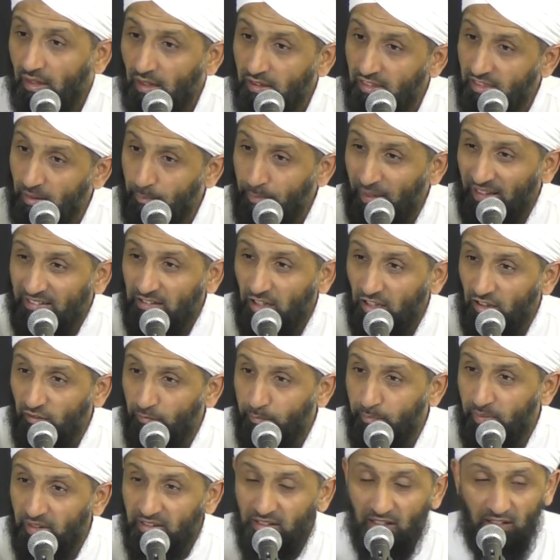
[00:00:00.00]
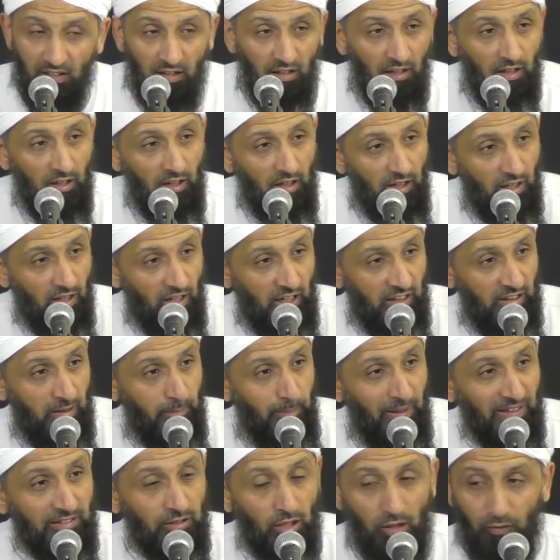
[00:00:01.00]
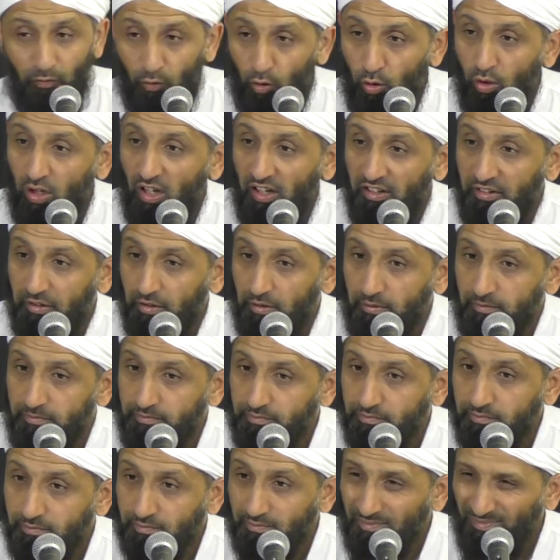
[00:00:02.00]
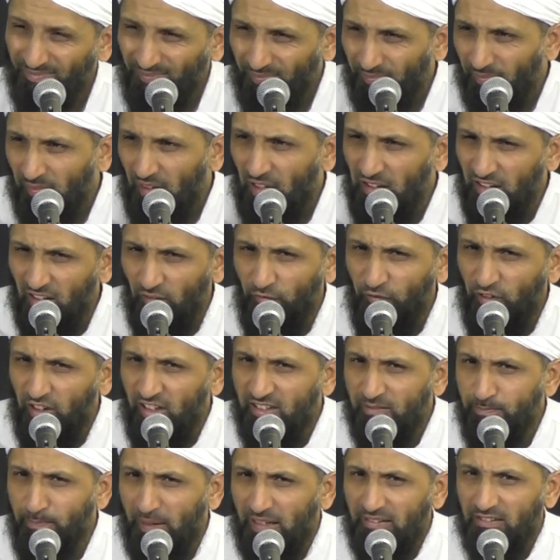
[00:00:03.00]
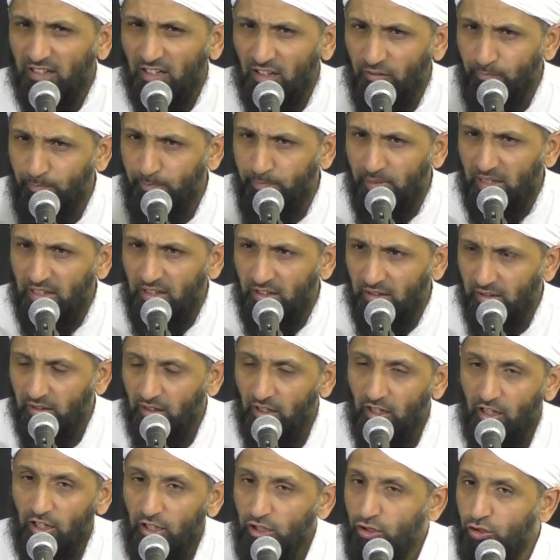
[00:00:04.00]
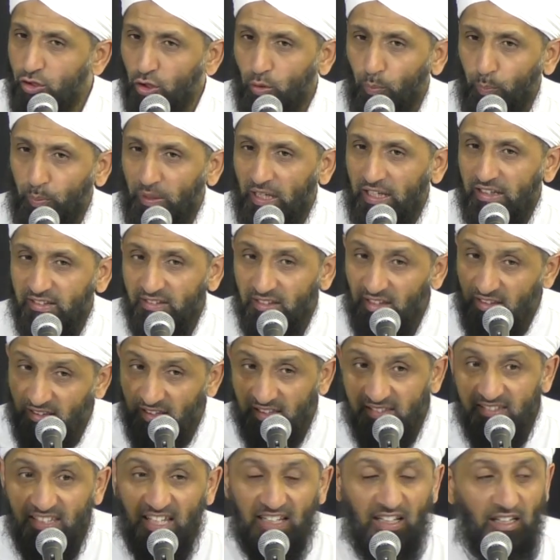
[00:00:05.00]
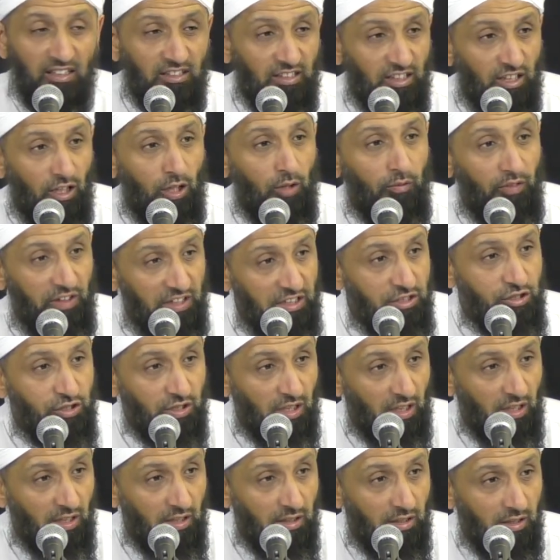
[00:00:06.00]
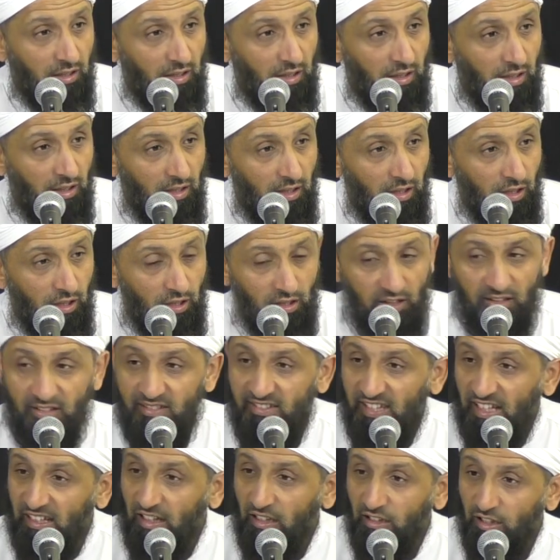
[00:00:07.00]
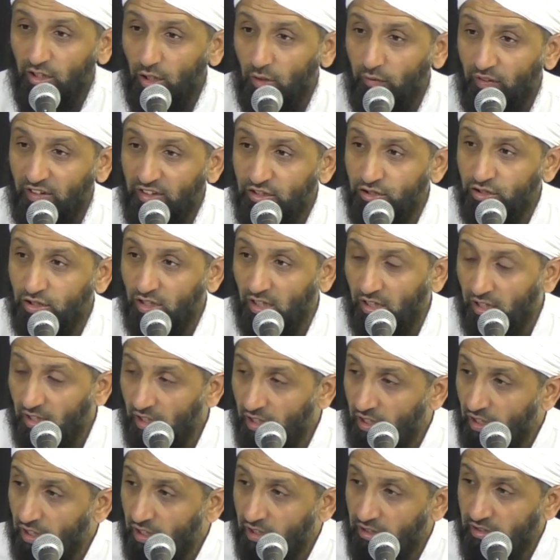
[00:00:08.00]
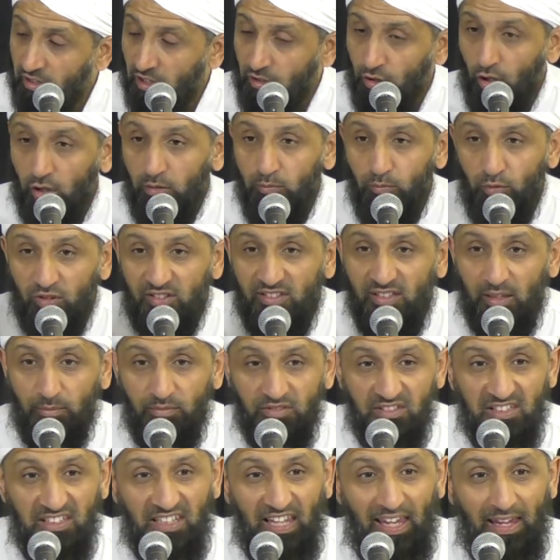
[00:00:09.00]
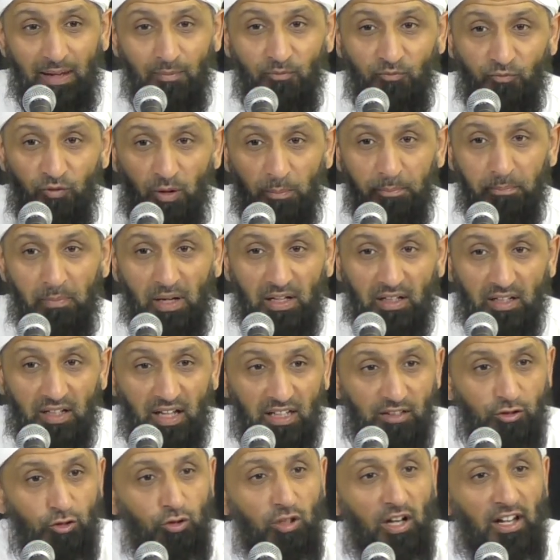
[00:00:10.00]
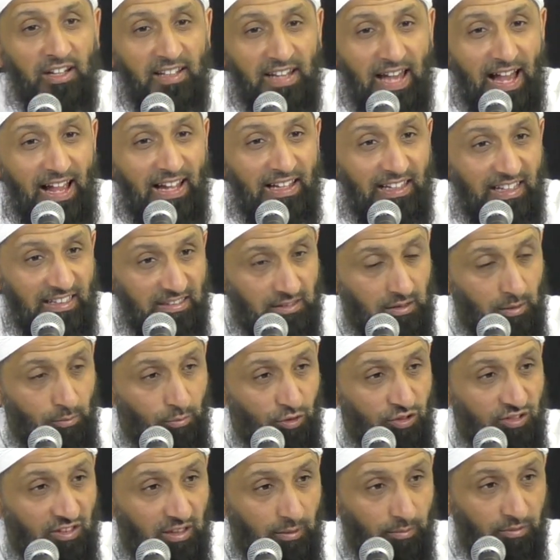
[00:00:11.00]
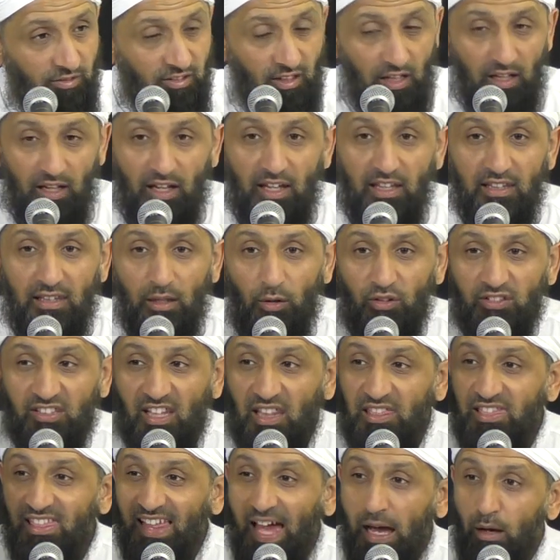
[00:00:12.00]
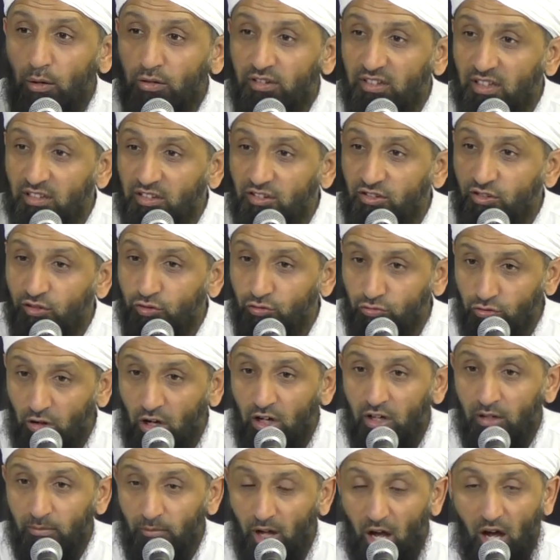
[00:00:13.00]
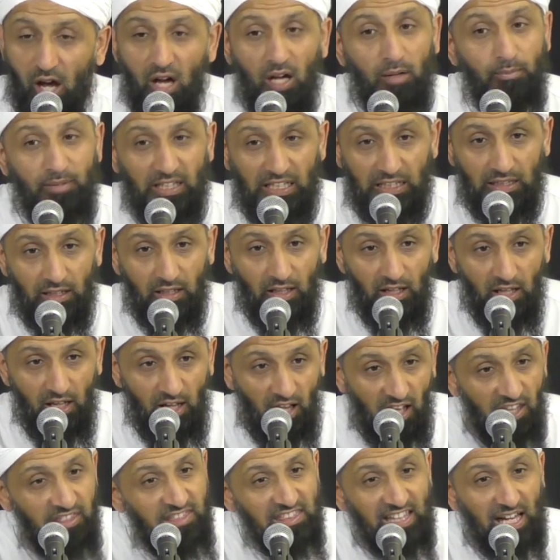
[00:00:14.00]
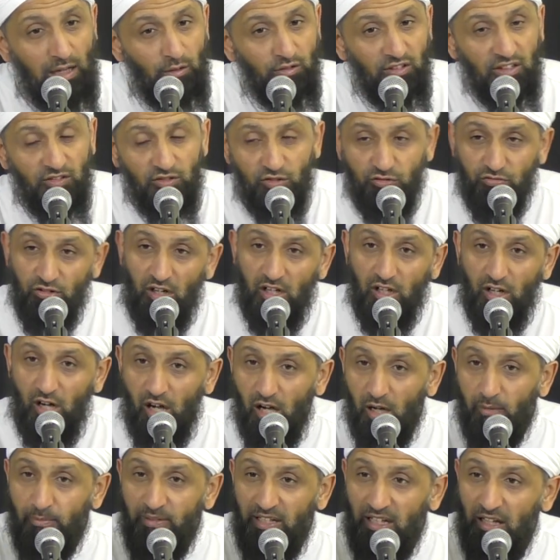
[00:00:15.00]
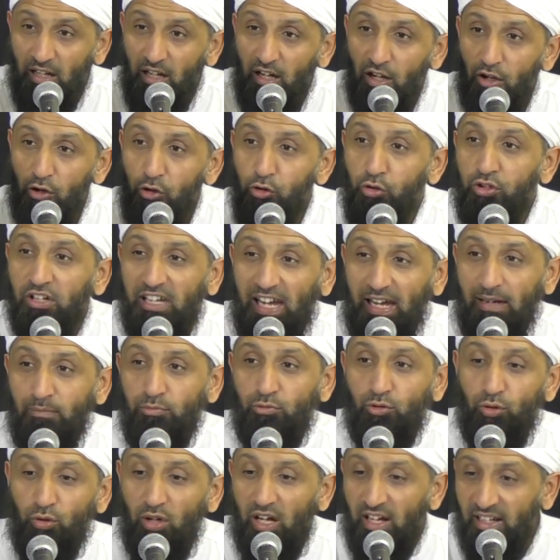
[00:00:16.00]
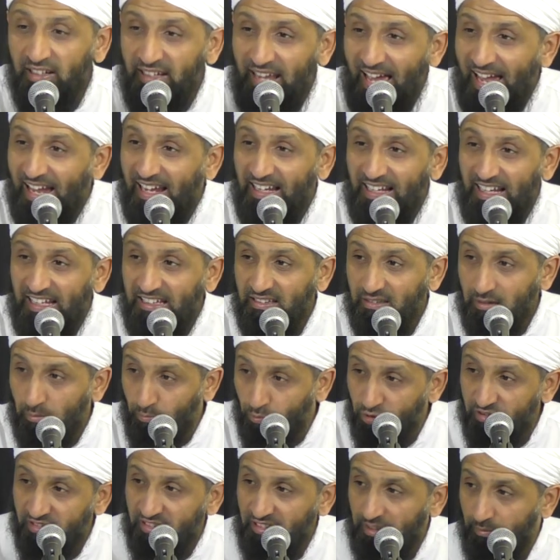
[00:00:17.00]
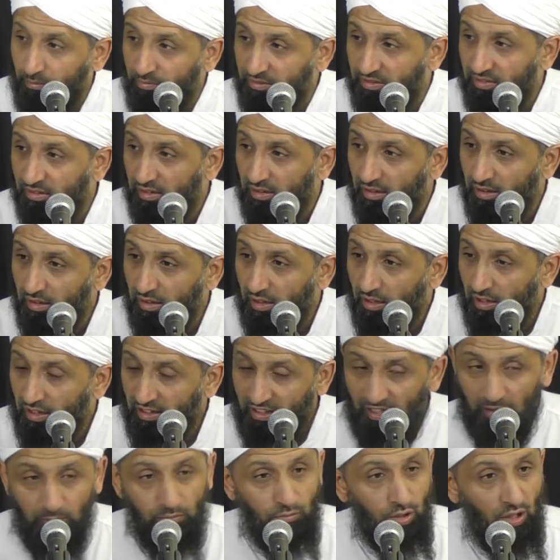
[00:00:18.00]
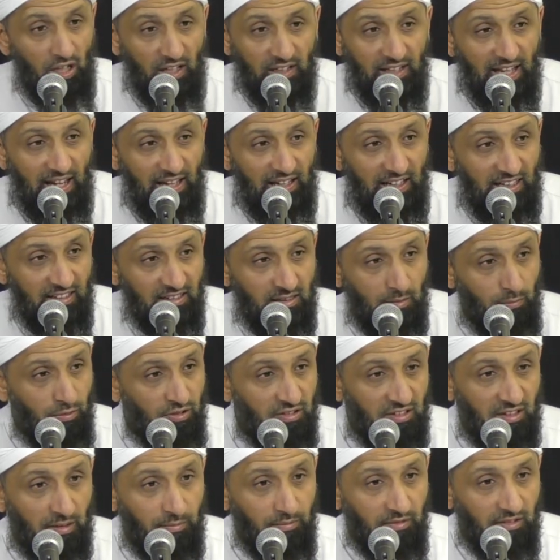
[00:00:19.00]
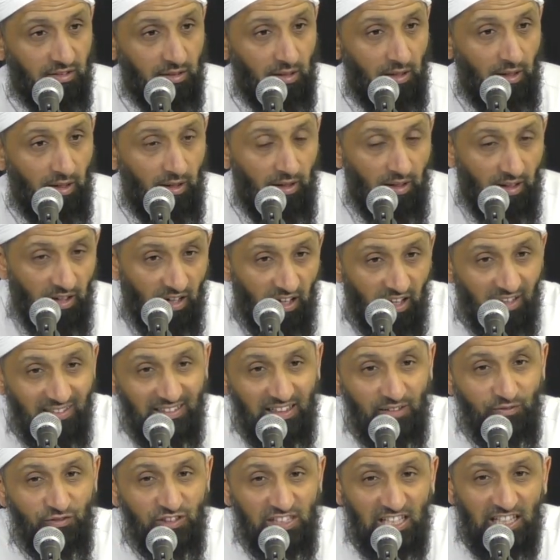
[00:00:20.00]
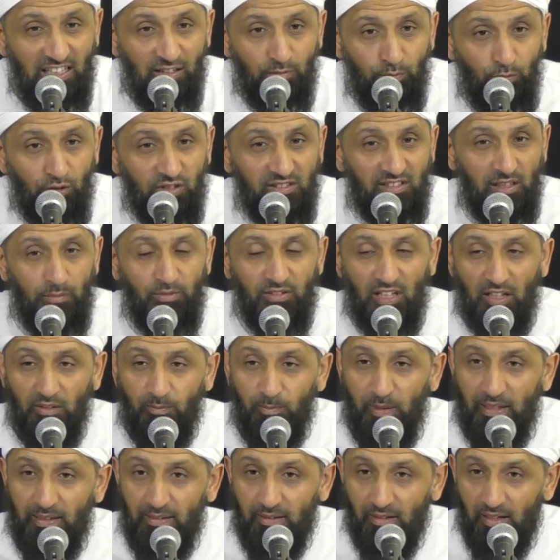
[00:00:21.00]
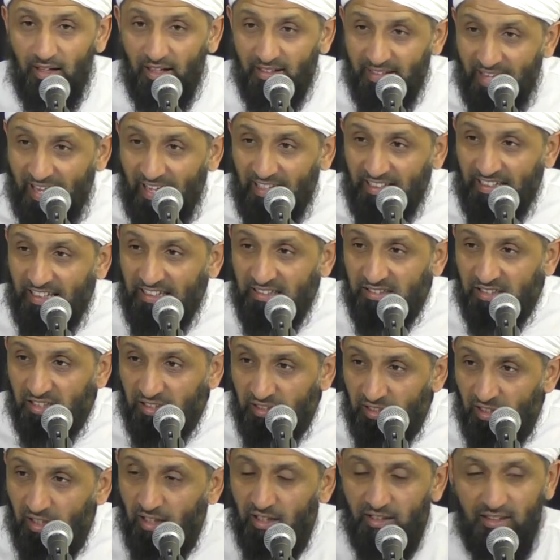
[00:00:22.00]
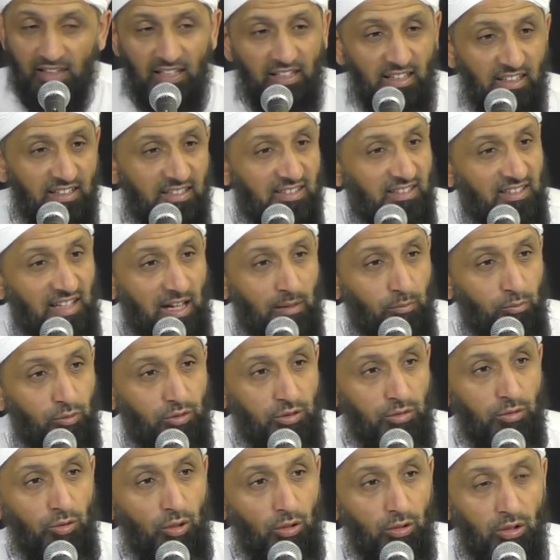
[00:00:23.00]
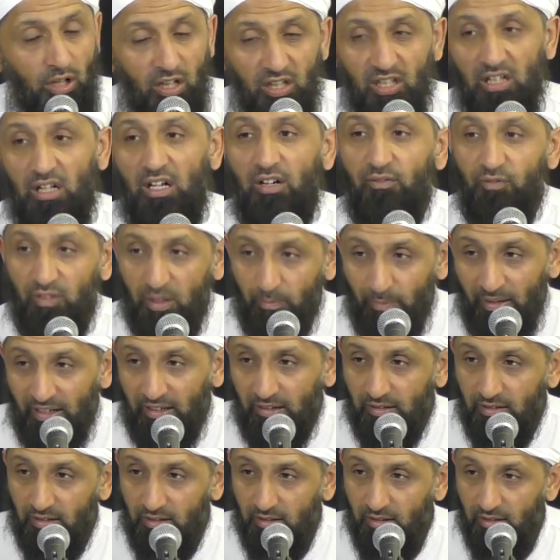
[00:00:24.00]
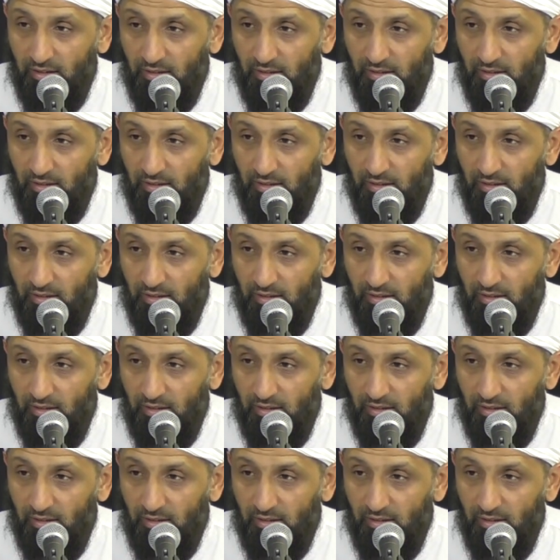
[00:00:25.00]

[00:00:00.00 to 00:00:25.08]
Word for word: the Battle of Badr and the Battle of Uhud. The first Battle of Badr took place in the 2nd year of Hijrah. 2nd year of Hijrah. The non-Muslims came from Makkah to annihilate the Muslims. There was 1,000-strong army. 1,000-strong army who came to annihilate the Muslims. Came to annihilate the Muslims. And if these Muslims had been annihilated, then Islam would no longer have remained.